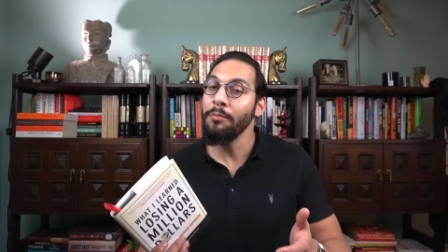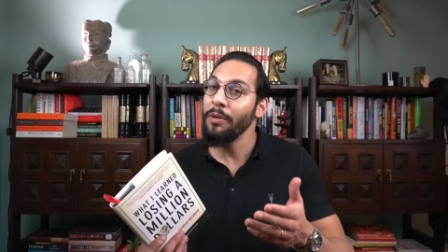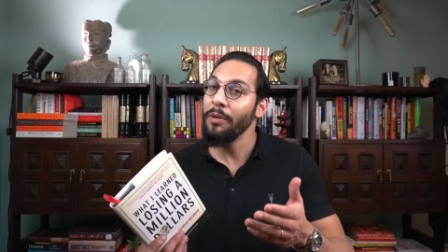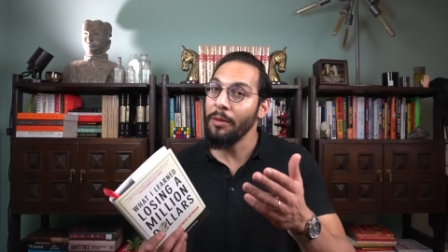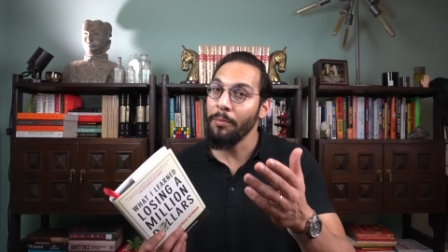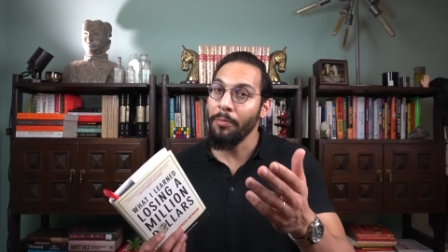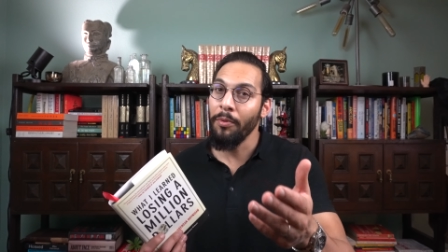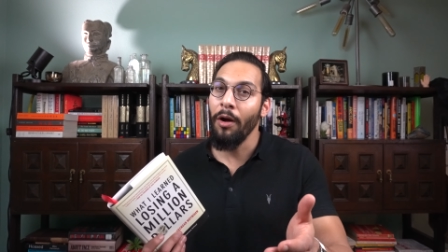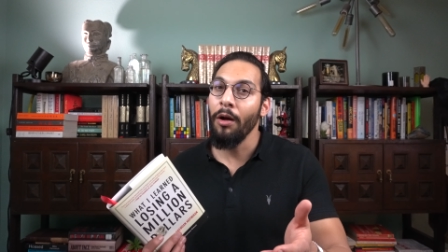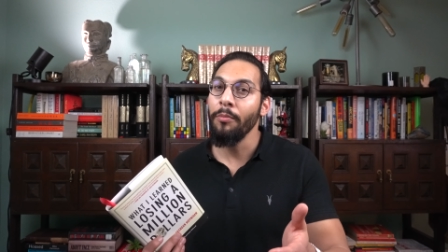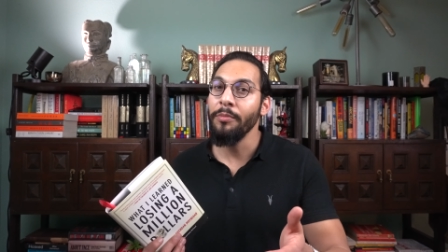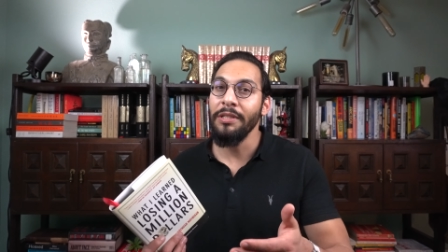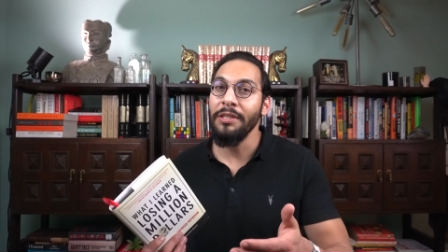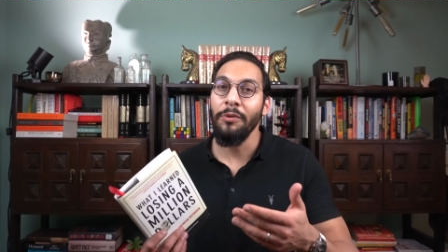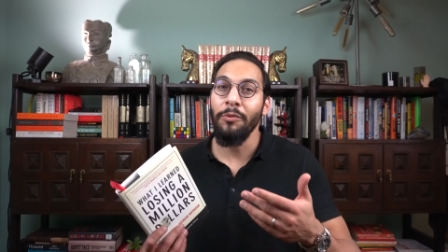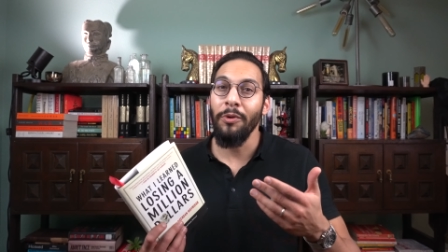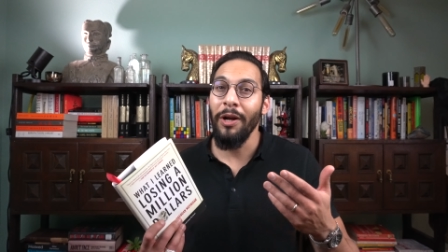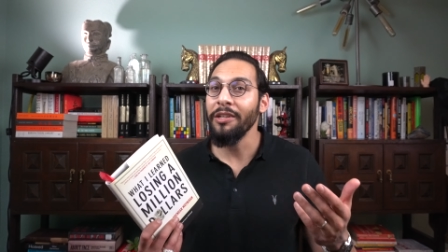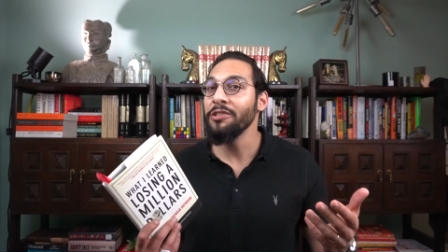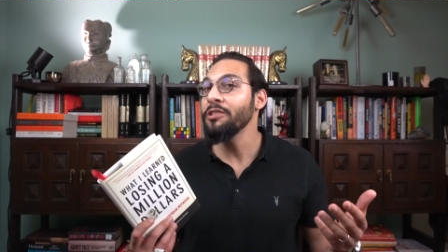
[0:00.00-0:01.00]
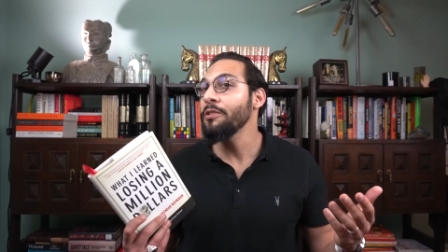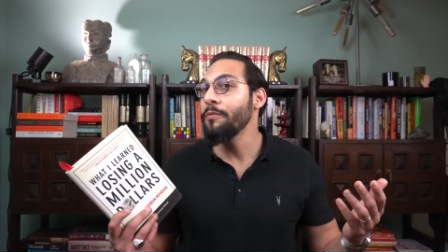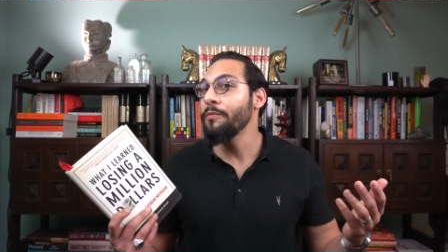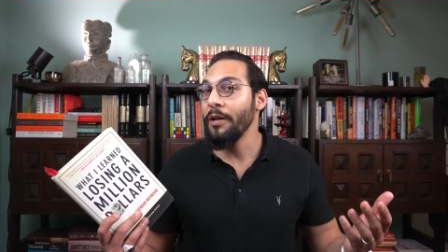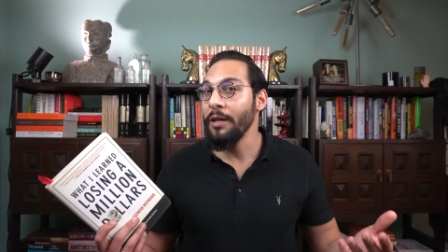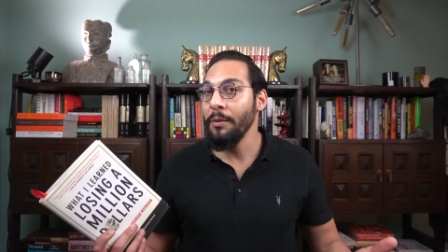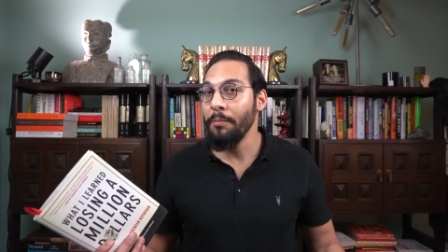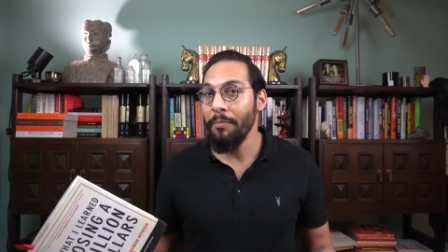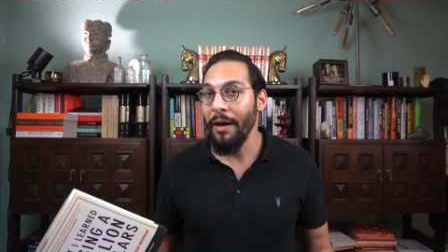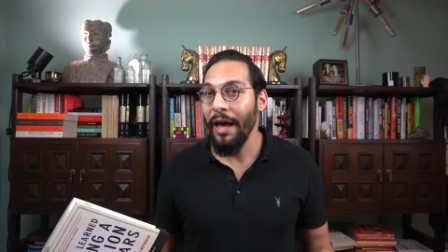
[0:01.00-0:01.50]
but the problem is that we're actually
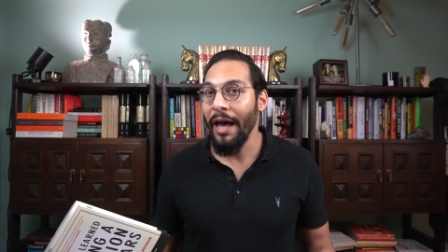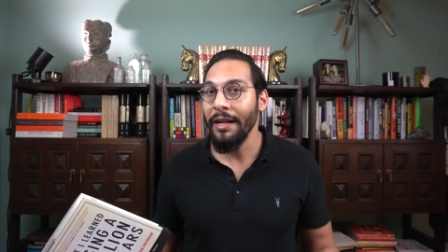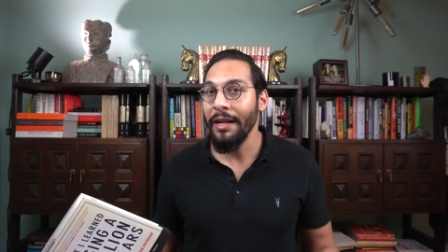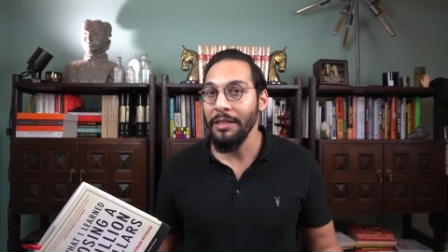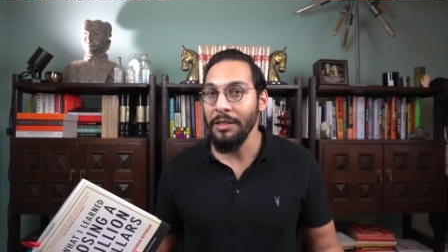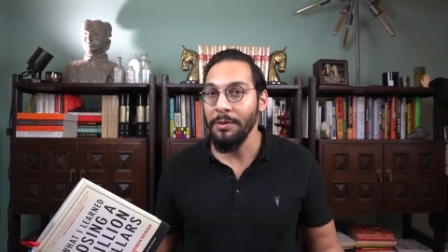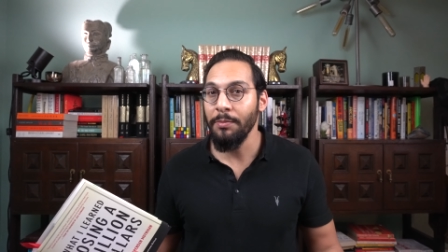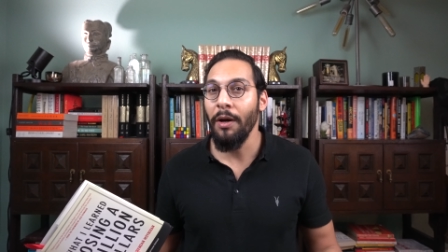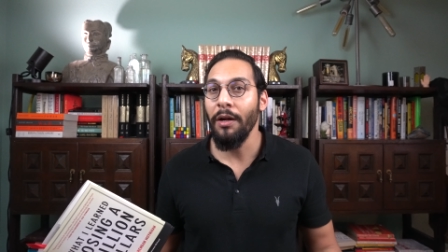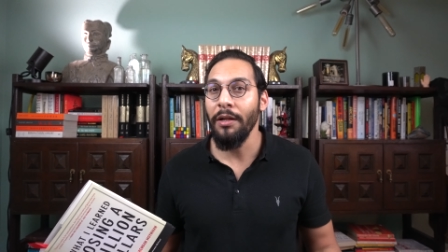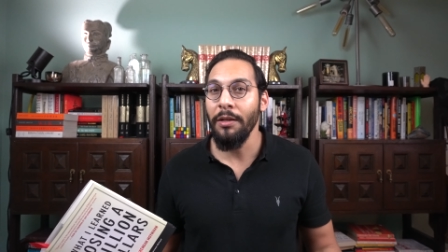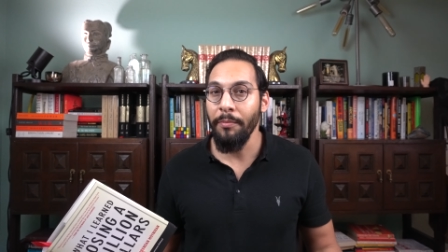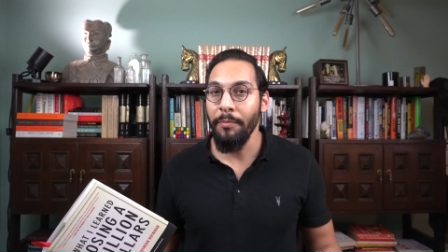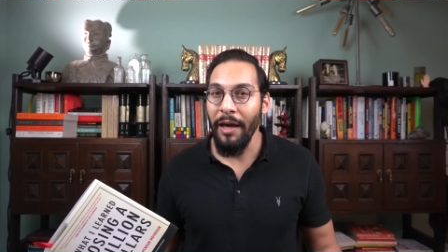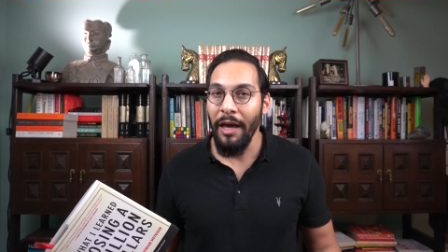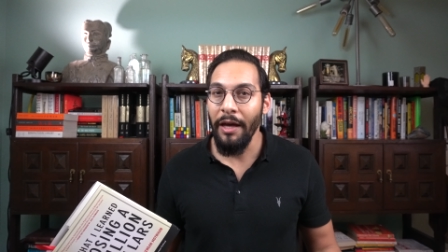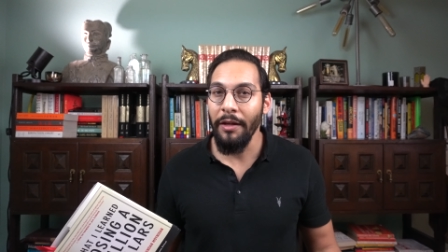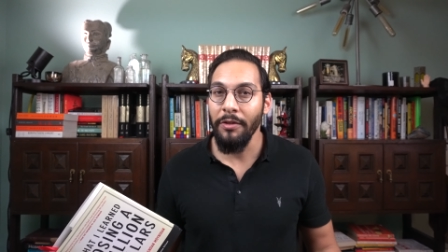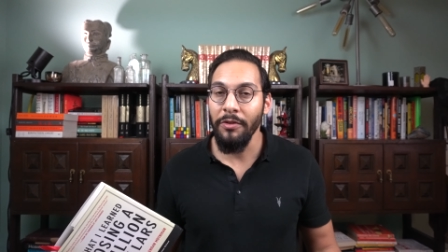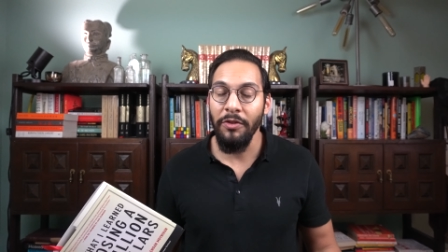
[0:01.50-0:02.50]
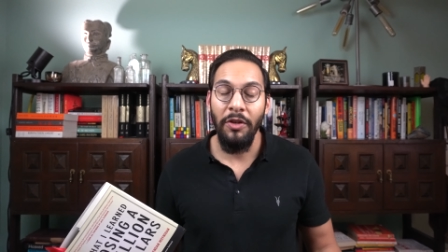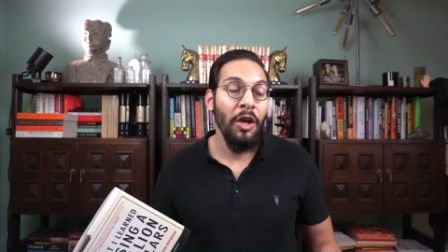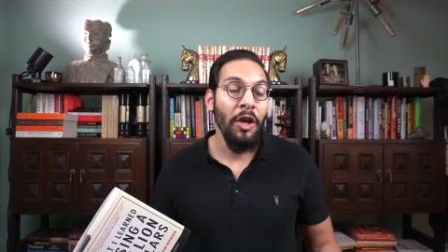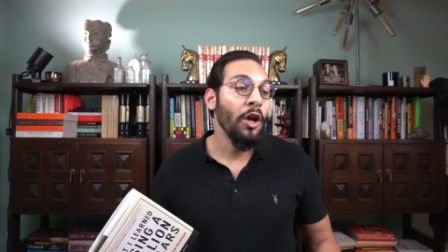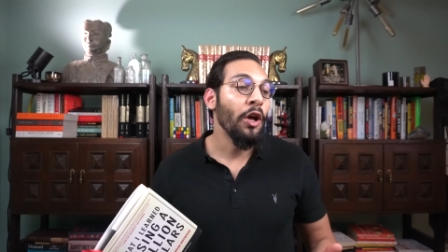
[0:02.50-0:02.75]
very bad at spotting patterns.